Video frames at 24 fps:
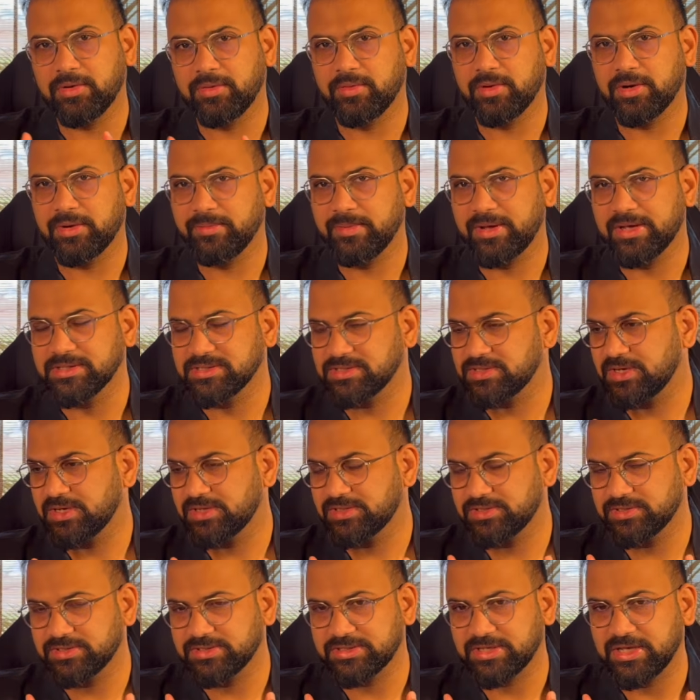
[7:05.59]
what my
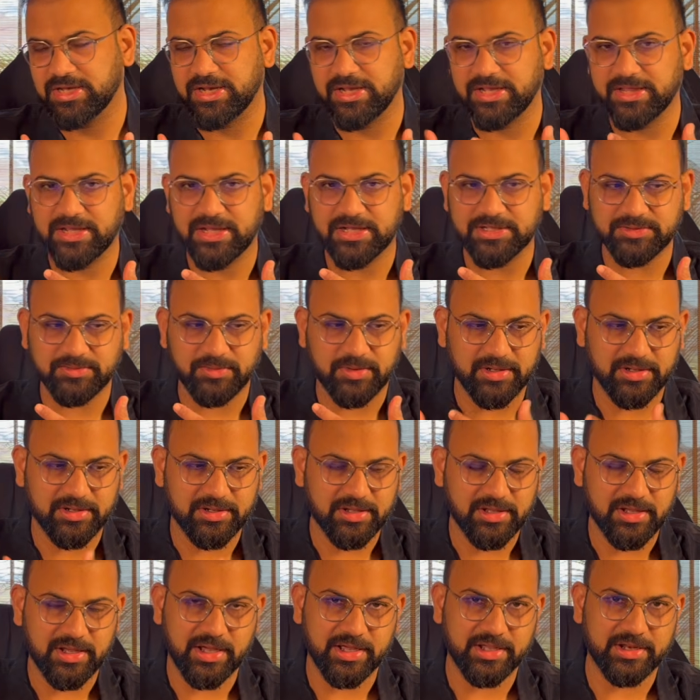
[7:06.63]
instructions are, and that's what
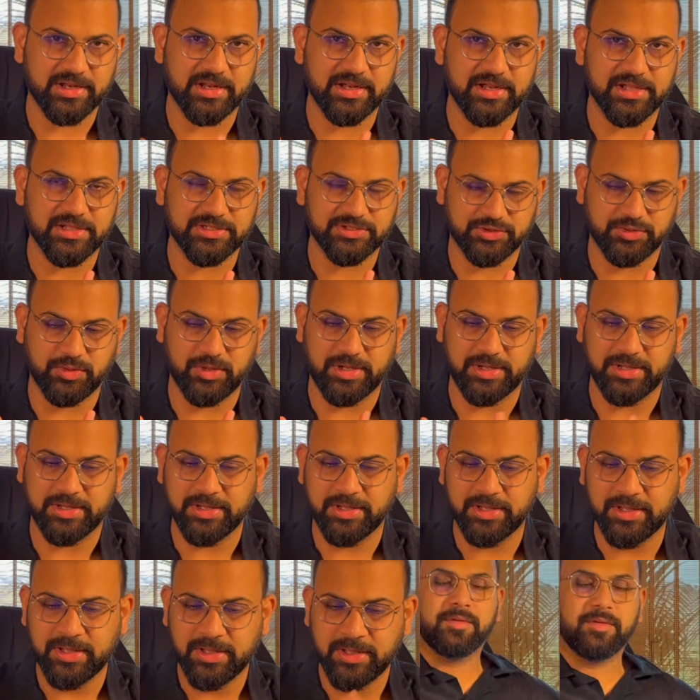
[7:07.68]
I really enjoy.
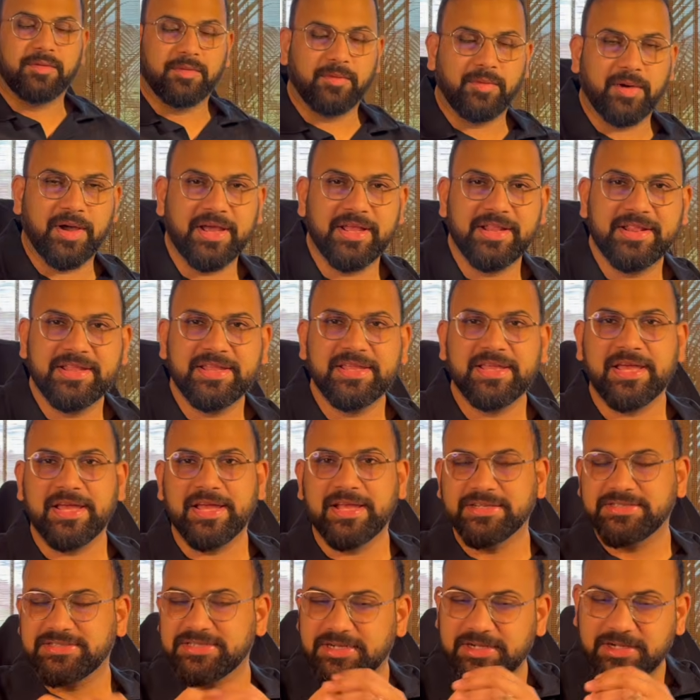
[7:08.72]
While the
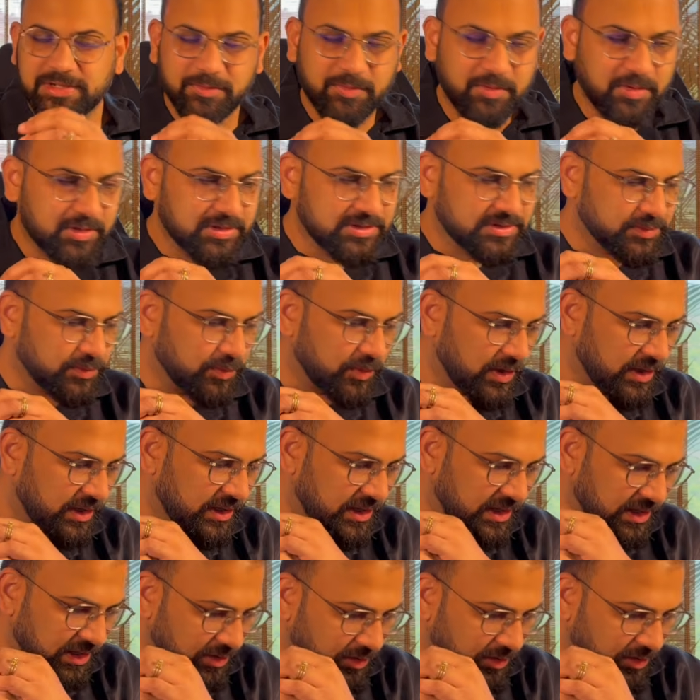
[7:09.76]
agent was working